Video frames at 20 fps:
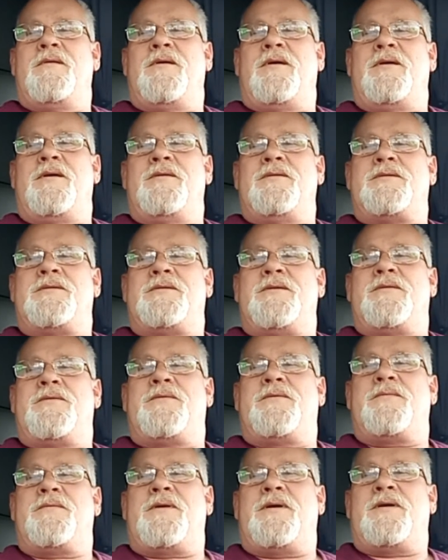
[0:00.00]
I used to
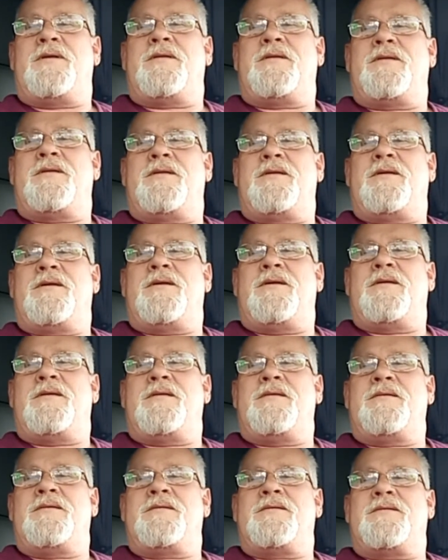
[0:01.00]
threaten
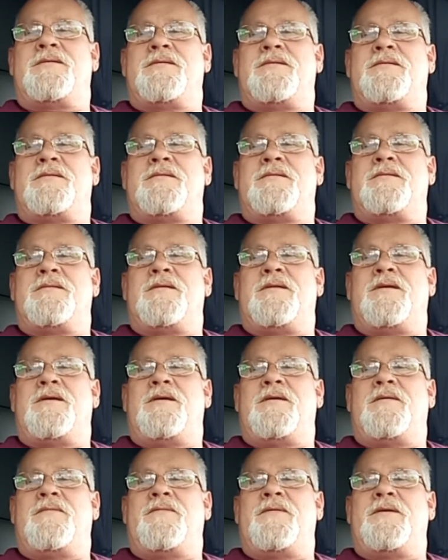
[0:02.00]

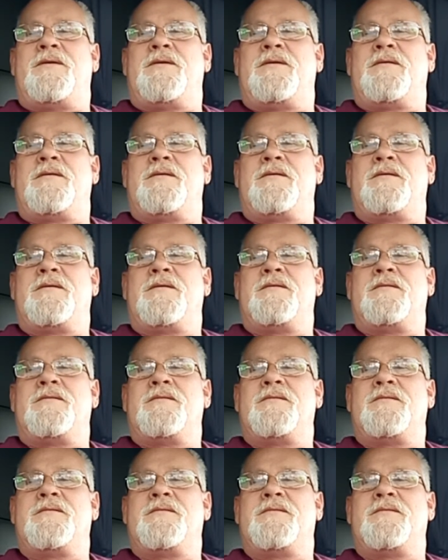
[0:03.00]
laughing
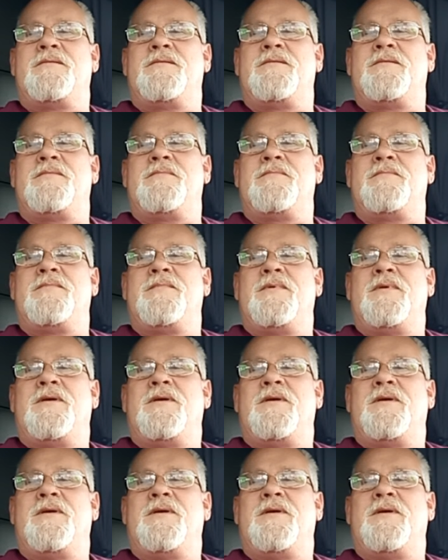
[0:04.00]
to